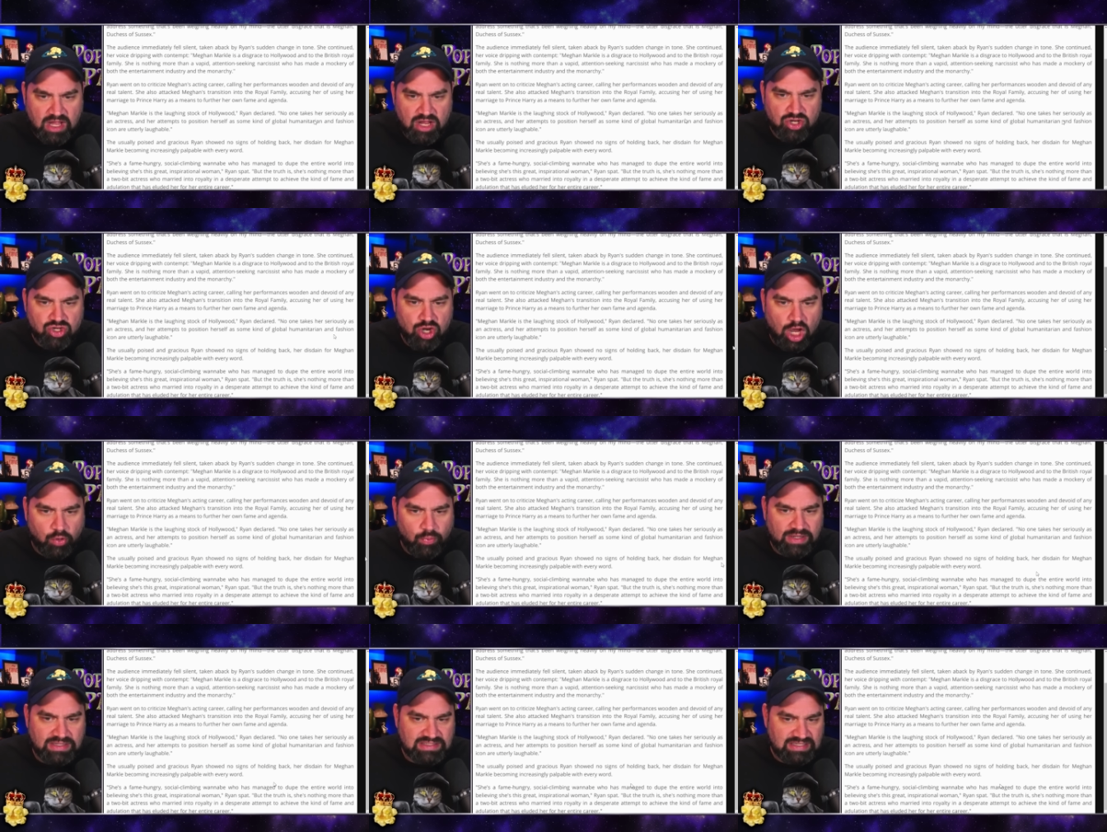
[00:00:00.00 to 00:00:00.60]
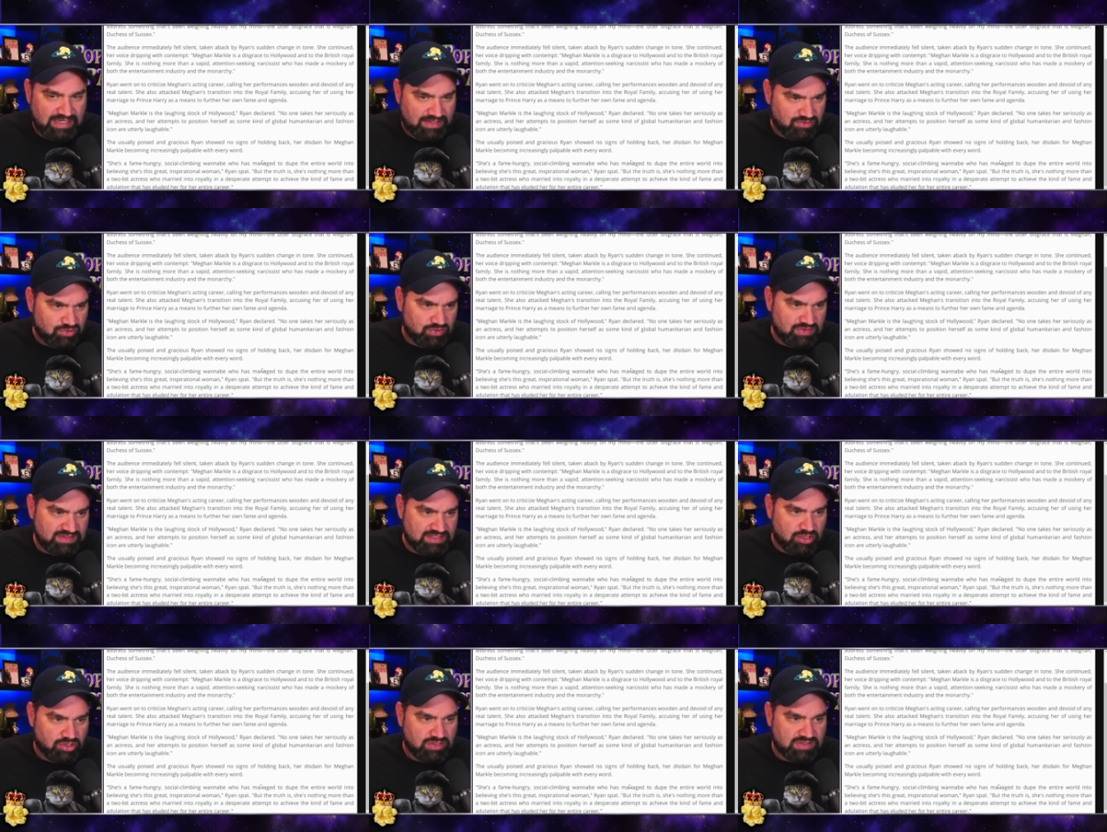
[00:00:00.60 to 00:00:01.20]
No one takes her
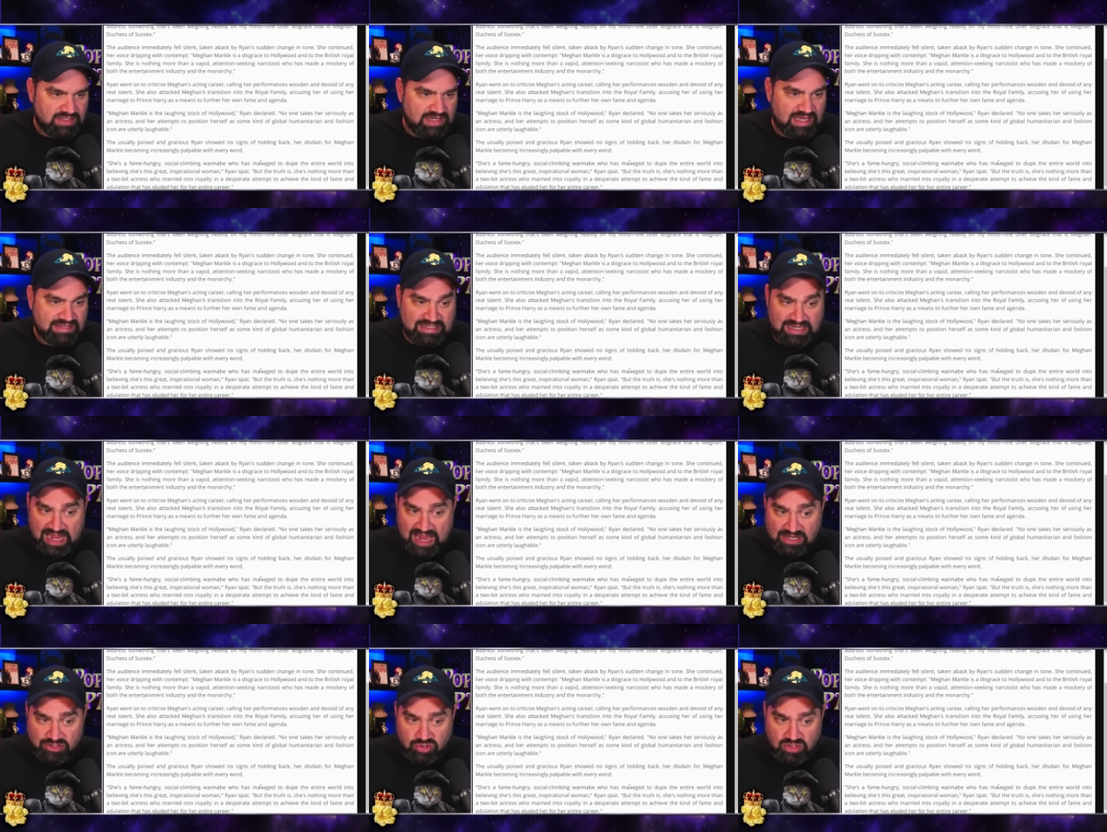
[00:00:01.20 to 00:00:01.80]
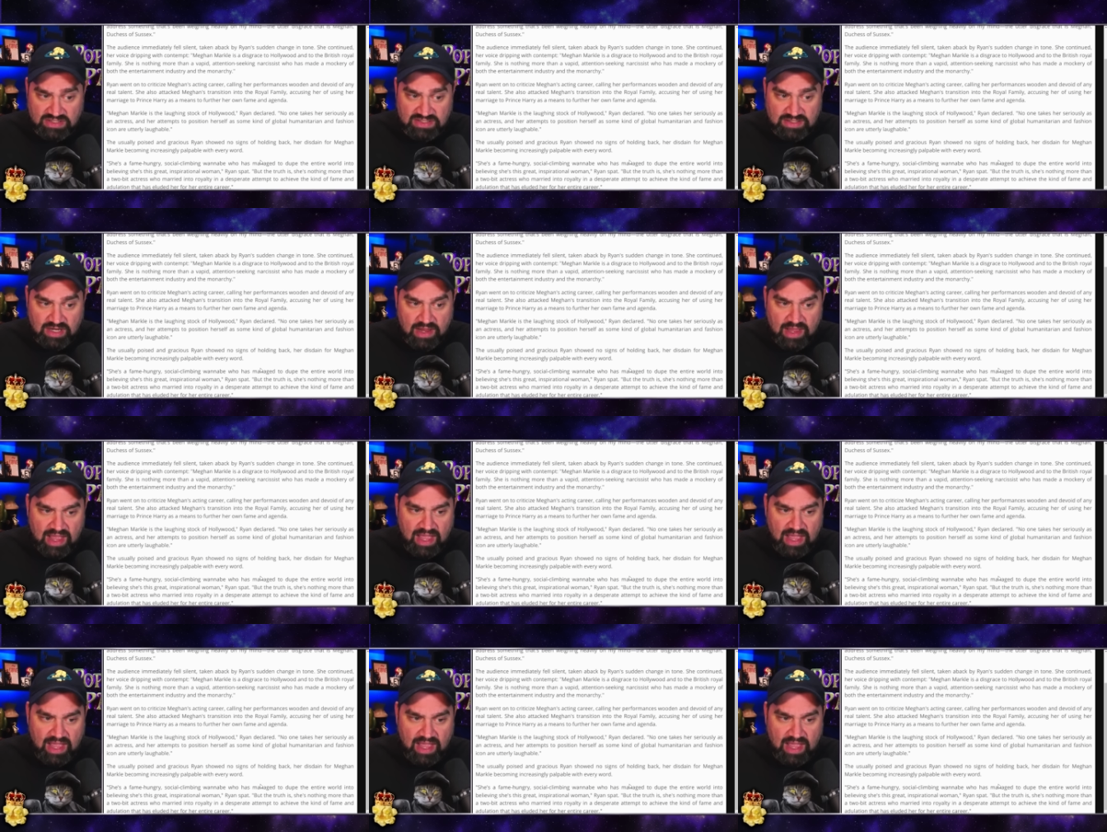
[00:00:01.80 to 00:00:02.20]
seriously as an actress,